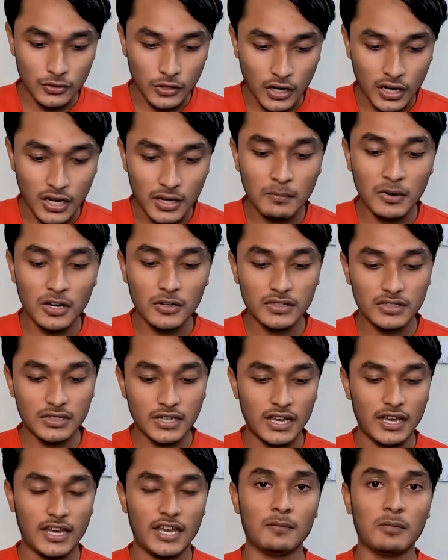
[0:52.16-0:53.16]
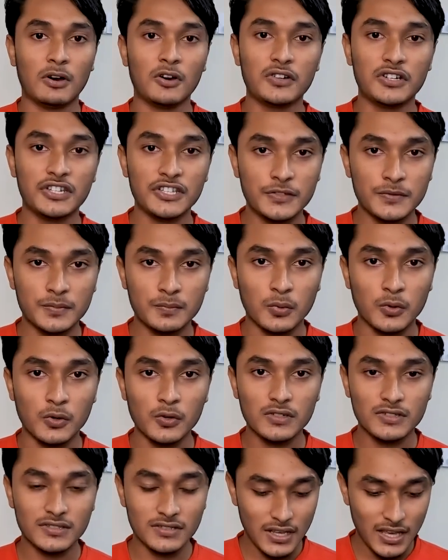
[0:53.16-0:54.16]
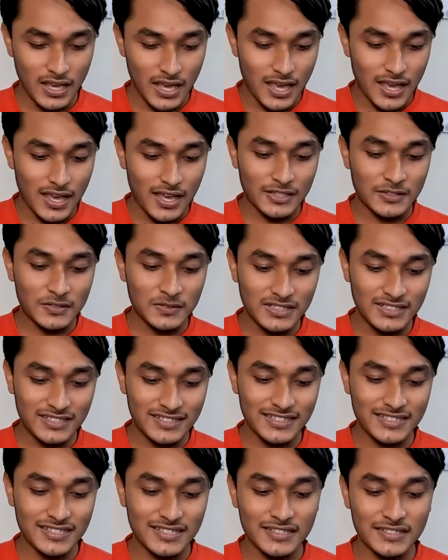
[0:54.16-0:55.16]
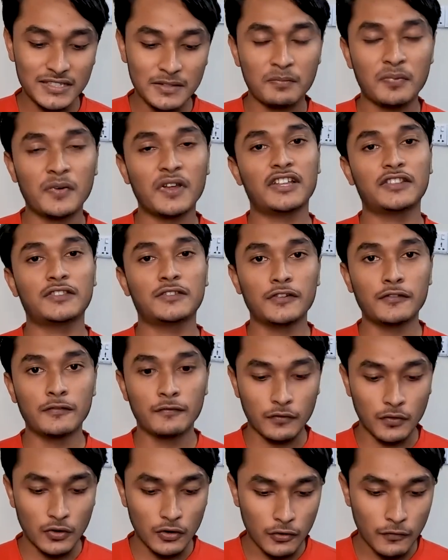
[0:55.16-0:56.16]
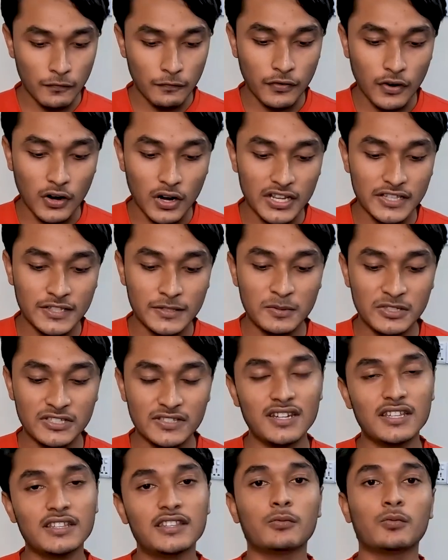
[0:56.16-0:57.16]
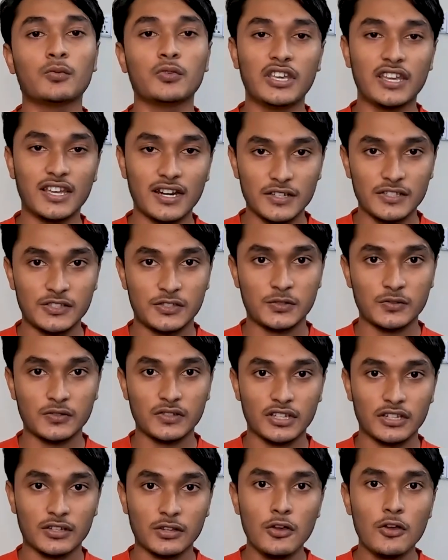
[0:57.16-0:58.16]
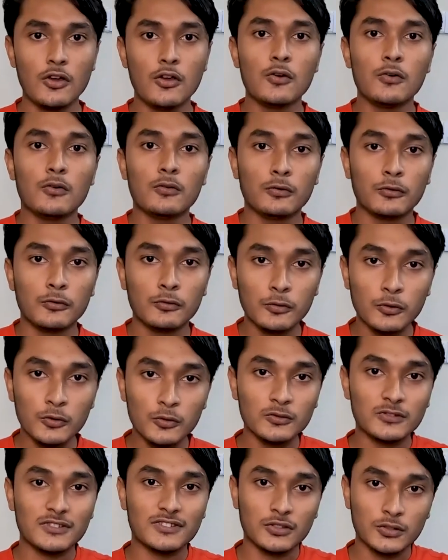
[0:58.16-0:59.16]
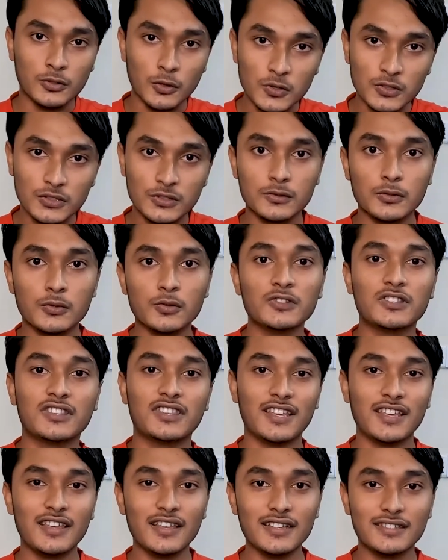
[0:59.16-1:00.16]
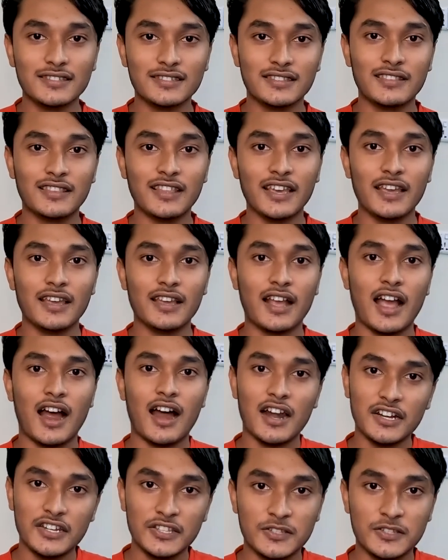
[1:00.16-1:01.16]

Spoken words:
talk about these books, actually this is a breakthrough book for especially the weaker student. Those who think they can't